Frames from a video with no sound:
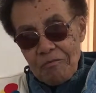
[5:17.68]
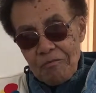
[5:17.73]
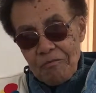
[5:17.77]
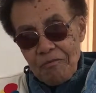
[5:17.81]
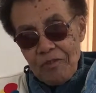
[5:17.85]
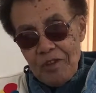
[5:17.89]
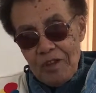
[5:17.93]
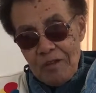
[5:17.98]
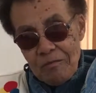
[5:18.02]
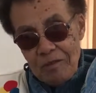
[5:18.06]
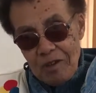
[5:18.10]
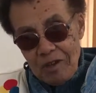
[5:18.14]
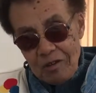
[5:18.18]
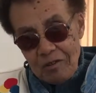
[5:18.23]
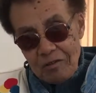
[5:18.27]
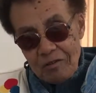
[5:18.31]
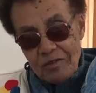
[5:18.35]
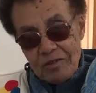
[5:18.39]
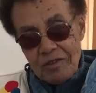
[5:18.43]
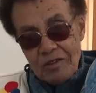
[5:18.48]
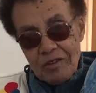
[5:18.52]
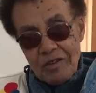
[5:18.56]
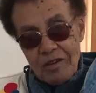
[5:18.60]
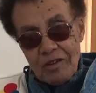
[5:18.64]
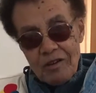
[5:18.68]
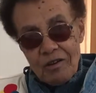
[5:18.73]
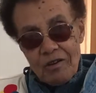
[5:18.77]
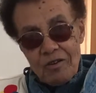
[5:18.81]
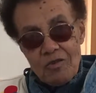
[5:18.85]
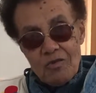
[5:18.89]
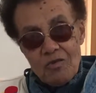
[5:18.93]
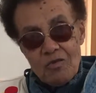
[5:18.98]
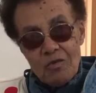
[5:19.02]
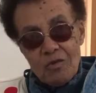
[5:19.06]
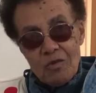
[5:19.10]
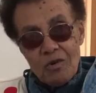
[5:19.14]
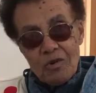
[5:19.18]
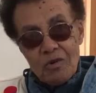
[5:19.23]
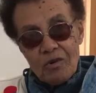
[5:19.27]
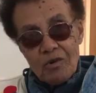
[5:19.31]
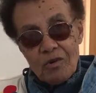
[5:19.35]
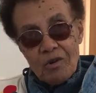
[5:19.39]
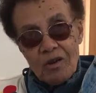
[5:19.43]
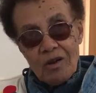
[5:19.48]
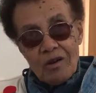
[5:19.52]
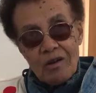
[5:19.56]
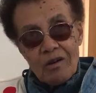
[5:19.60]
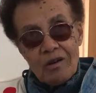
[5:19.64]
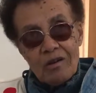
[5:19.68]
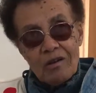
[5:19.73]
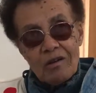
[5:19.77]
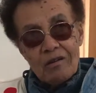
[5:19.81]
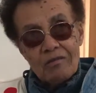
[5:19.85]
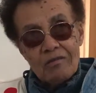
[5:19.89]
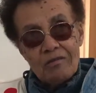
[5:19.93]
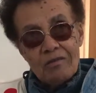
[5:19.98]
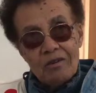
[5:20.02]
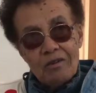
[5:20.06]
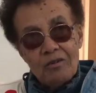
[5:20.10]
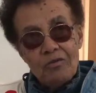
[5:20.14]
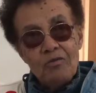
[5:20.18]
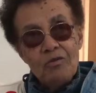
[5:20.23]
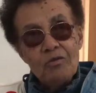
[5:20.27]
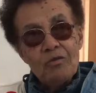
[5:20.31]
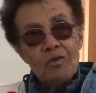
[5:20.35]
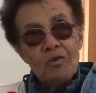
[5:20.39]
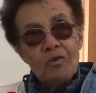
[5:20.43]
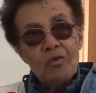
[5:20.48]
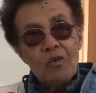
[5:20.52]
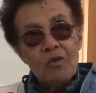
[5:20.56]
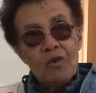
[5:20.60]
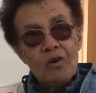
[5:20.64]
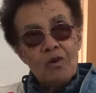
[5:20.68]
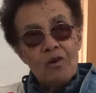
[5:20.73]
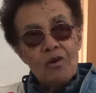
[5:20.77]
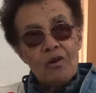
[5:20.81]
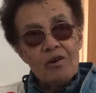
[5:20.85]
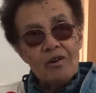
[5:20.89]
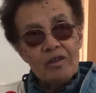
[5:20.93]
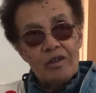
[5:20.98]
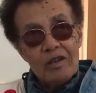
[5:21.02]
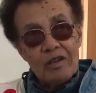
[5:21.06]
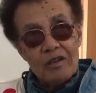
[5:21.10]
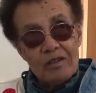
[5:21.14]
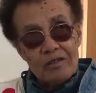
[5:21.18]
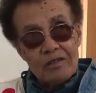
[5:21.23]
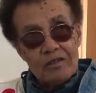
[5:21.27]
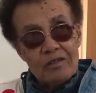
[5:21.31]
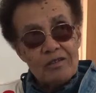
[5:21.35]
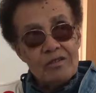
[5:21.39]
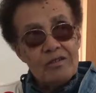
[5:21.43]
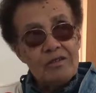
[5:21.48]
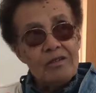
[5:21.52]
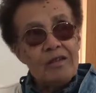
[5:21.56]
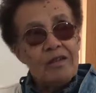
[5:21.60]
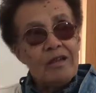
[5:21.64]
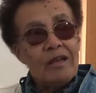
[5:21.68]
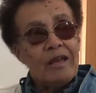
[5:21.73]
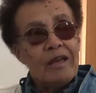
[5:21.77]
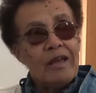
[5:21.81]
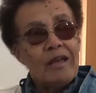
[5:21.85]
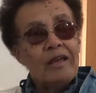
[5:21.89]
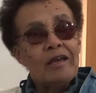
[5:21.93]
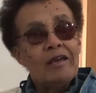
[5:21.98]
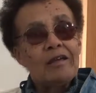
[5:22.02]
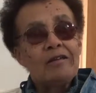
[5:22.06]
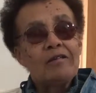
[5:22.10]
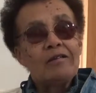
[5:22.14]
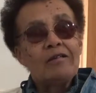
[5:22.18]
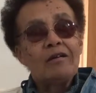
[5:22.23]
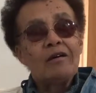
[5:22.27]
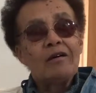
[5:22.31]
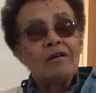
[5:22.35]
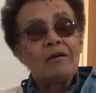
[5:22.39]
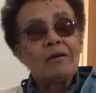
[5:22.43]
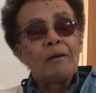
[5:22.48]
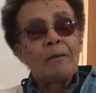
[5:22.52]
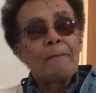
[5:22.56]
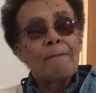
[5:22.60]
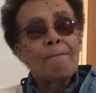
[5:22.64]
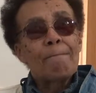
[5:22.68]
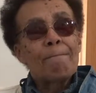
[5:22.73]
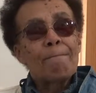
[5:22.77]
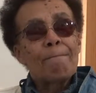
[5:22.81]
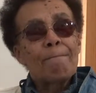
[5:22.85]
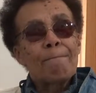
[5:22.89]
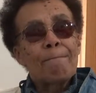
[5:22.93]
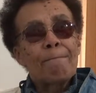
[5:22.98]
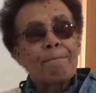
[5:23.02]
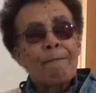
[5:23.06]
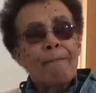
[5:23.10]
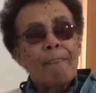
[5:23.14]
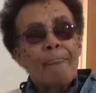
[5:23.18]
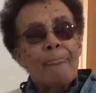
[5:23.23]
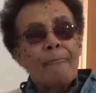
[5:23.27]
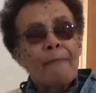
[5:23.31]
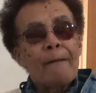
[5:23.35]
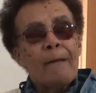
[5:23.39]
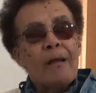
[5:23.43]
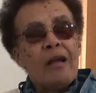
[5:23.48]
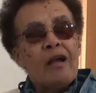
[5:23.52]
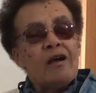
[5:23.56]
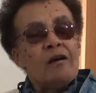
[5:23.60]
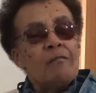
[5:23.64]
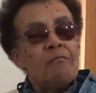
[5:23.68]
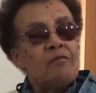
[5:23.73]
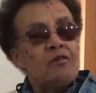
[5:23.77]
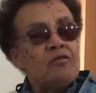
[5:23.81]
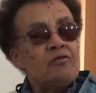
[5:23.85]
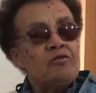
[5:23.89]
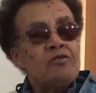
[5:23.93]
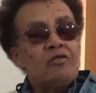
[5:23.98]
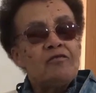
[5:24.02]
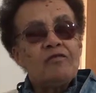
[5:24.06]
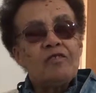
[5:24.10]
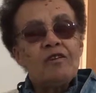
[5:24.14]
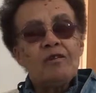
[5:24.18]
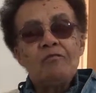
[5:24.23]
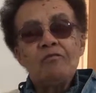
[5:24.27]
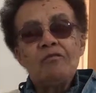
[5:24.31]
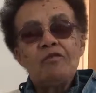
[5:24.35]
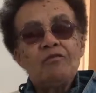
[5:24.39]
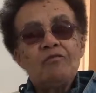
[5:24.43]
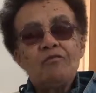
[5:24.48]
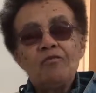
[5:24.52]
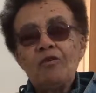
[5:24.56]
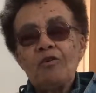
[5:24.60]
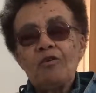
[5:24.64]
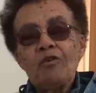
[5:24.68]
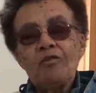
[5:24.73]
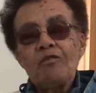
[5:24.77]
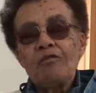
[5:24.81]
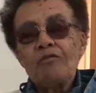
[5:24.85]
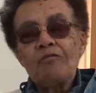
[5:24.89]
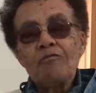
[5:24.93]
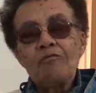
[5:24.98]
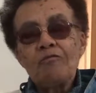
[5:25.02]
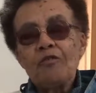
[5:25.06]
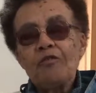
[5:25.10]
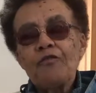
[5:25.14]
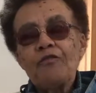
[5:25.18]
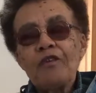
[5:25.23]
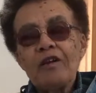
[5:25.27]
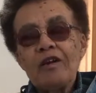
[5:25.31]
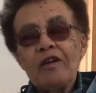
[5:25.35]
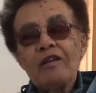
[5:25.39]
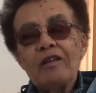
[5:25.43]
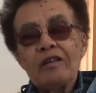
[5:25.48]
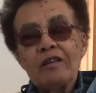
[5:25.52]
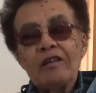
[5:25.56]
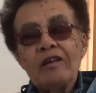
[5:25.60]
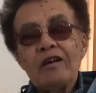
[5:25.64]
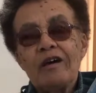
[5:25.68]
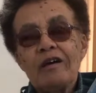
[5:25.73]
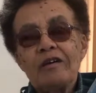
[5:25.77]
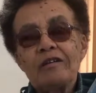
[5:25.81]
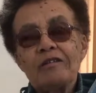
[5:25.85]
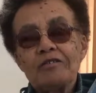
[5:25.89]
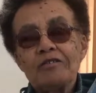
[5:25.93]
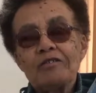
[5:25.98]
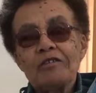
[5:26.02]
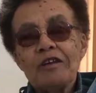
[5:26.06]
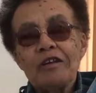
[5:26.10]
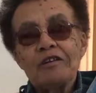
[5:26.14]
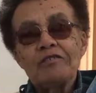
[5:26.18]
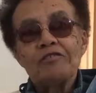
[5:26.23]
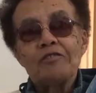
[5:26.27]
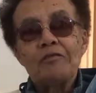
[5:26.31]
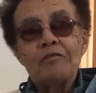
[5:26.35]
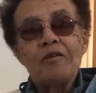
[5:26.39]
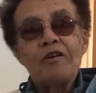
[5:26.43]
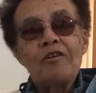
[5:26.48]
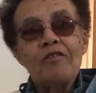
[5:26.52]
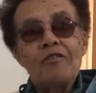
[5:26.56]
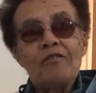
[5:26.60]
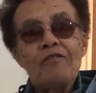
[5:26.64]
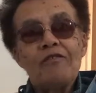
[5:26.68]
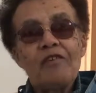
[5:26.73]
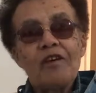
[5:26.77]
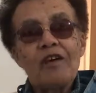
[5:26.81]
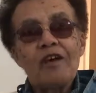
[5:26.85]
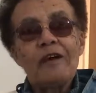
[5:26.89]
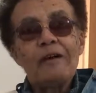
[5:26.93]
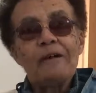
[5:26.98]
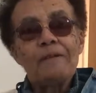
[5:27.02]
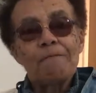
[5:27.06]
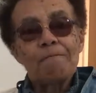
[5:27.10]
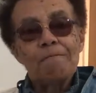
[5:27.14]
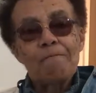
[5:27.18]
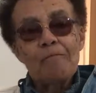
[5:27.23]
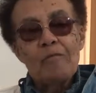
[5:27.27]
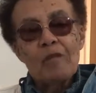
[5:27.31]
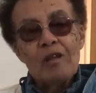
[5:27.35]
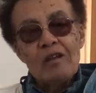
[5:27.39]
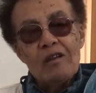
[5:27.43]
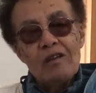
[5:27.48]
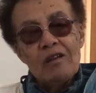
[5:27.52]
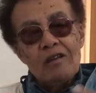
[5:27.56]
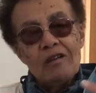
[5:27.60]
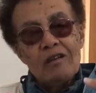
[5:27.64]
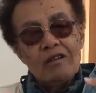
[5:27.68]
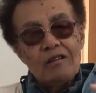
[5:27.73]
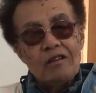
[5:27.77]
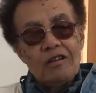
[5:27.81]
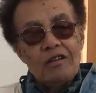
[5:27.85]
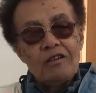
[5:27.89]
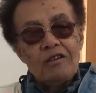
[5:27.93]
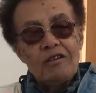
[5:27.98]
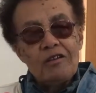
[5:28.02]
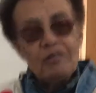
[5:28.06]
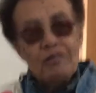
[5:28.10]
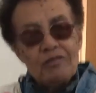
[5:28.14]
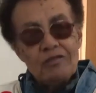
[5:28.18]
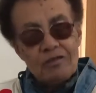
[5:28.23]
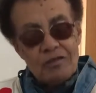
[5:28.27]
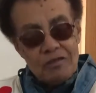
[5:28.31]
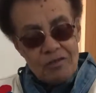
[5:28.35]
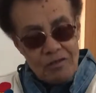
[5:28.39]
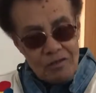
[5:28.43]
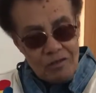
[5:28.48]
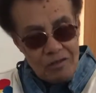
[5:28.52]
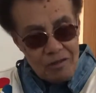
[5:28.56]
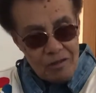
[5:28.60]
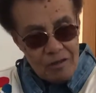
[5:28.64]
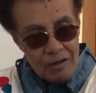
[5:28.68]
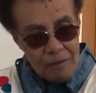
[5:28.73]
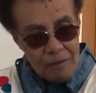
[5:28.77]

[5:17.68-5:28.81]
females there who were Caucasian, and most of them were fairly nice. As a matter of fact, there is